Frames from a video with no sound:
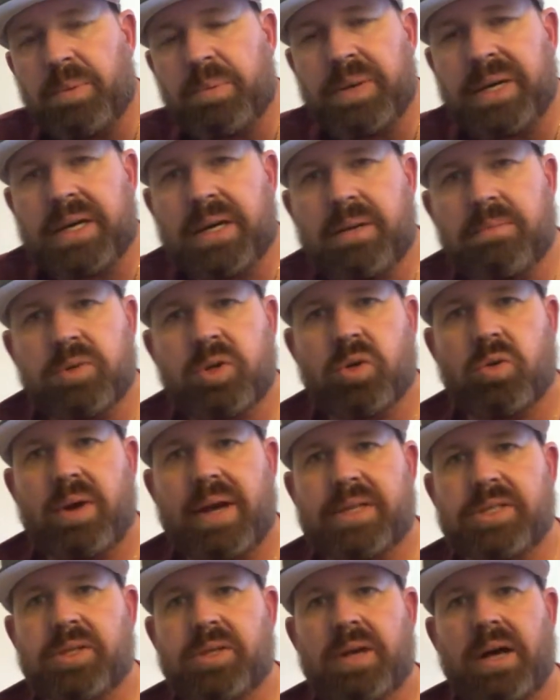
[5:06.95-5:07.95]
become
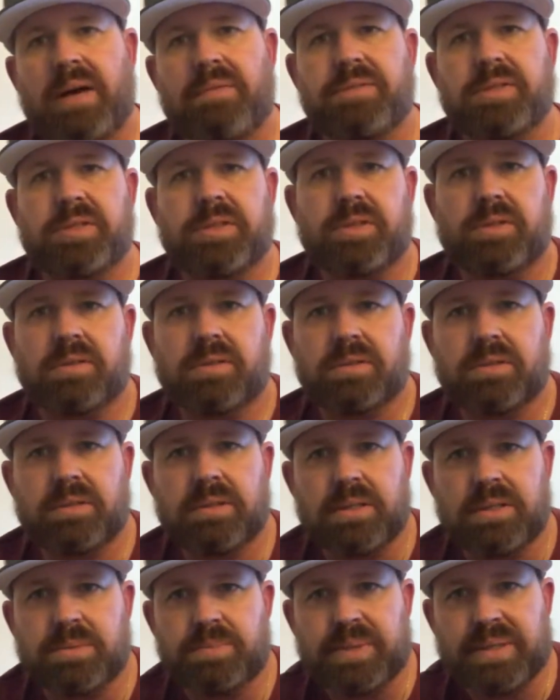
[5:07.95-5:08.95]
correction officers
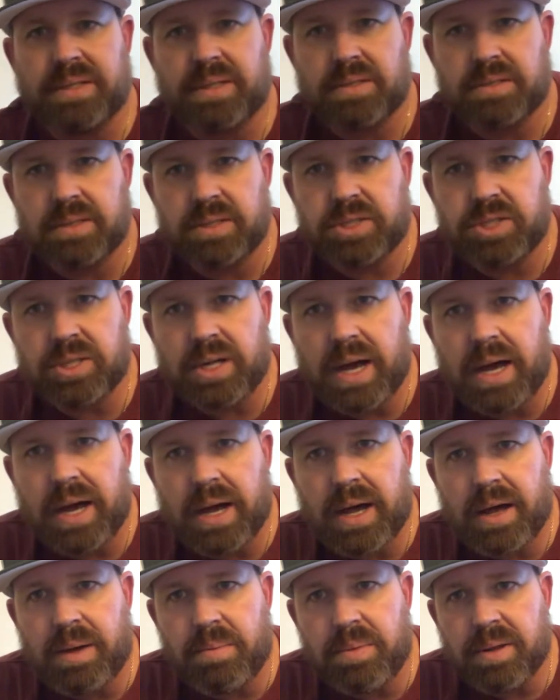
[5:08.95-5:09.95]
is because the
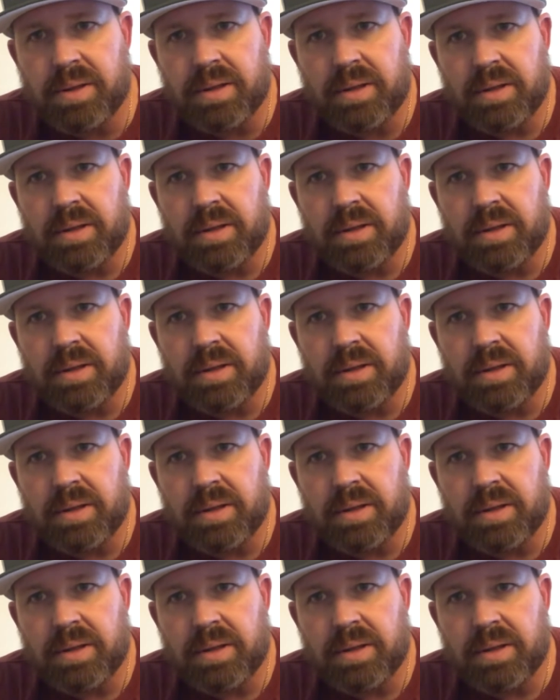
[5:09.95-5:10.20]
job